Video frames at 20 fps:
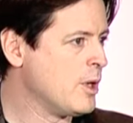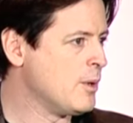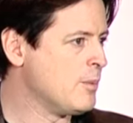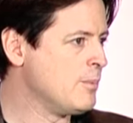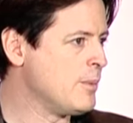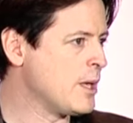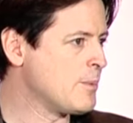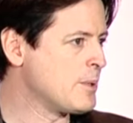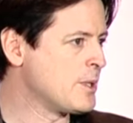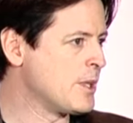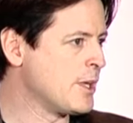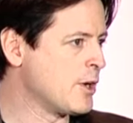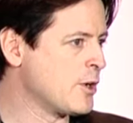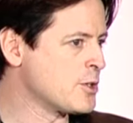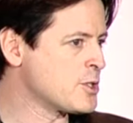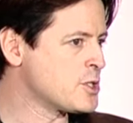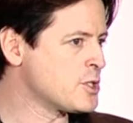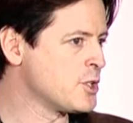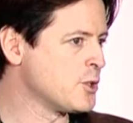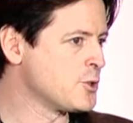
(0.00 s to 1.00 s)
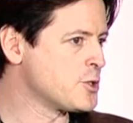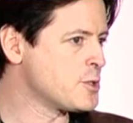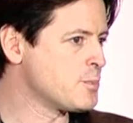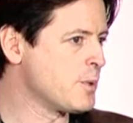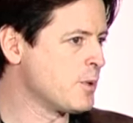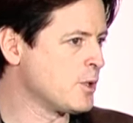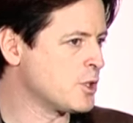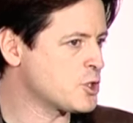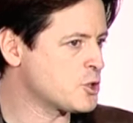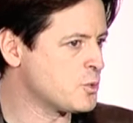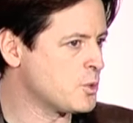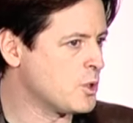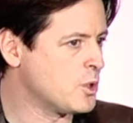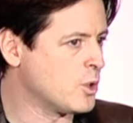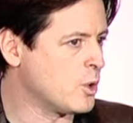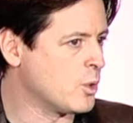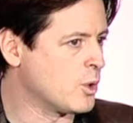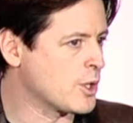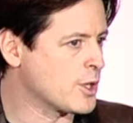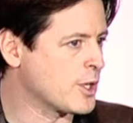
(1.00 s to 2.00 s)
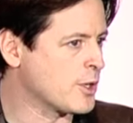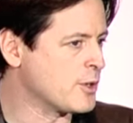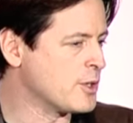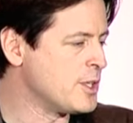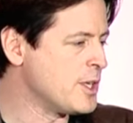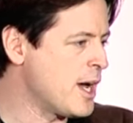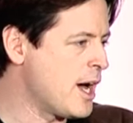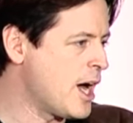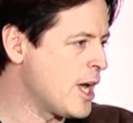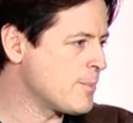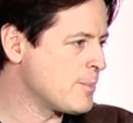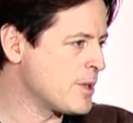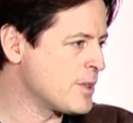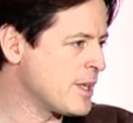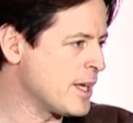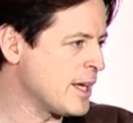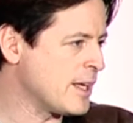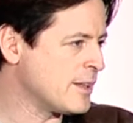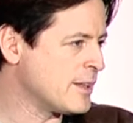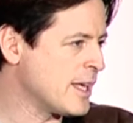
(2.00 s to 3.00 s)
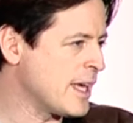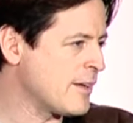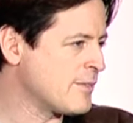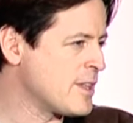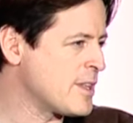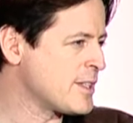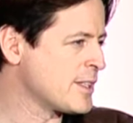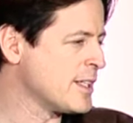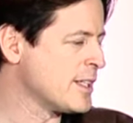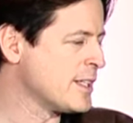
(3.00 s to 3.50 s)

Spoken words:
maybe they're still spiritual or they're not, but they have nothing